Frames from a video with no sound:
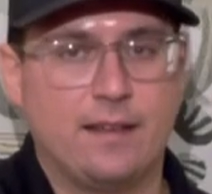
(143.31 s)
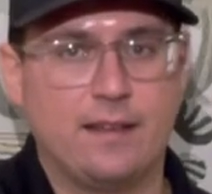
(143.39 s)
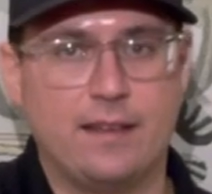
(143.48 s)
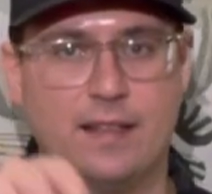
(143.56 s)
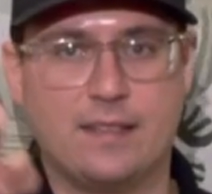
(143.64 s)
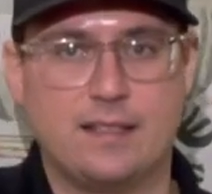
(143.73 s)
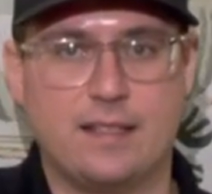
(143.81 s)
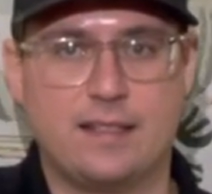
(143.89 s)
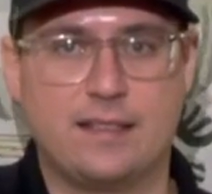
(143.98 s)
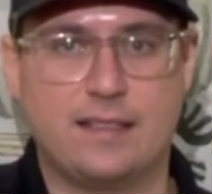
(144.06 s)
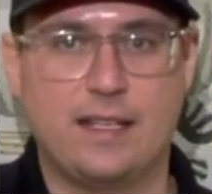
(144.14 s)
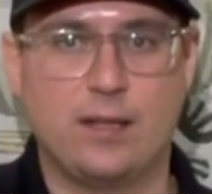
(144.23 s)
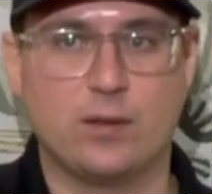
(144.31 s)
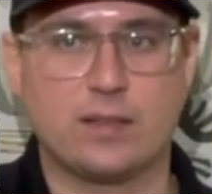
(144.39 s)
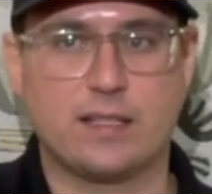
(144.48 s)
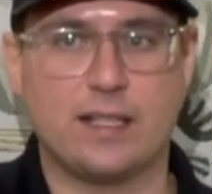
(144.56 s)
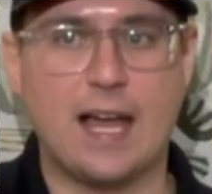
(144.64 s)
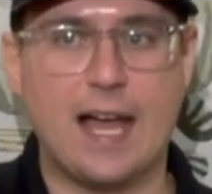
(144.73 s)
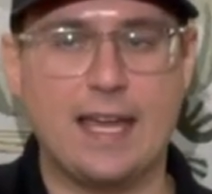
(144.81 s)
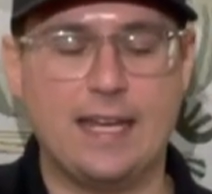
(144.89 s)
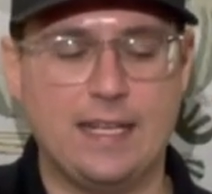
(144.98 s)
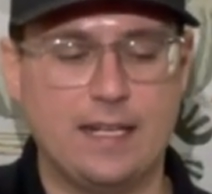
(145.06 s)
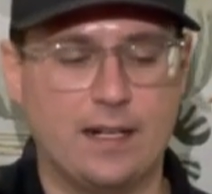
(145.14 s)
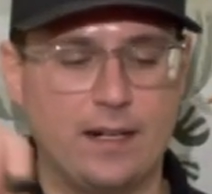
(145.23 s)
this single slide
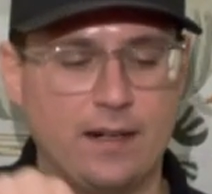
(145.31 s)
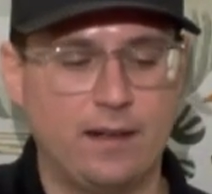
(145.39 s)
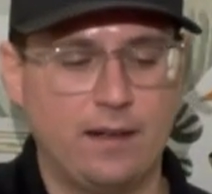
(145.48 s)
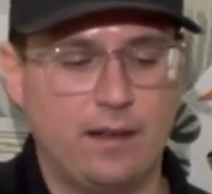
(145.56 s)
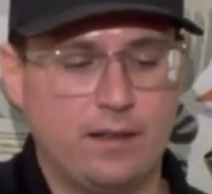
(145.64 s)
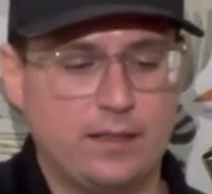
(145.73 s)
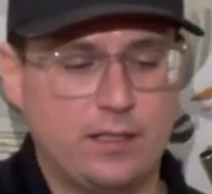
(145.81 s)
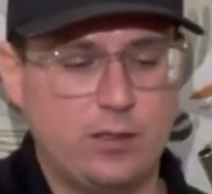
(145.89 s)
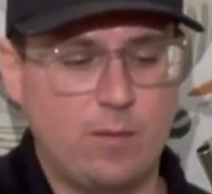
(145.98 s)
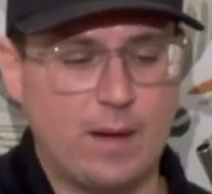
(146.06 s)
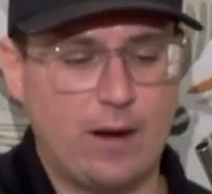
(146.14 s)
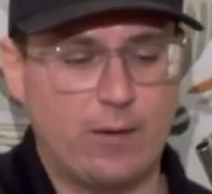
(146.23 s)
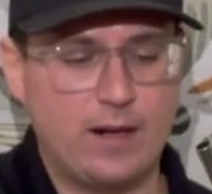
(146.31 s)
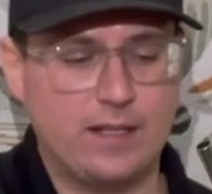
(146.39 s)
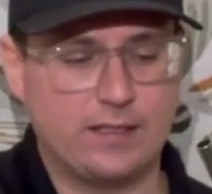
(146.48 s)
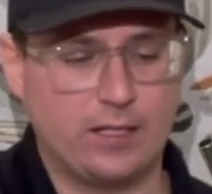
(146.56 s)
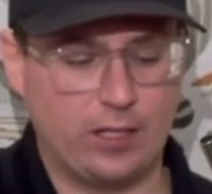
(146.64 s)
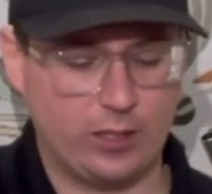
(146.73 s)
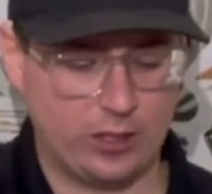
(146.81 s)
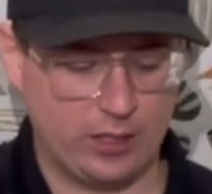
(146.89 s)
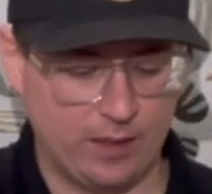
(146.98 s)
here to do my research.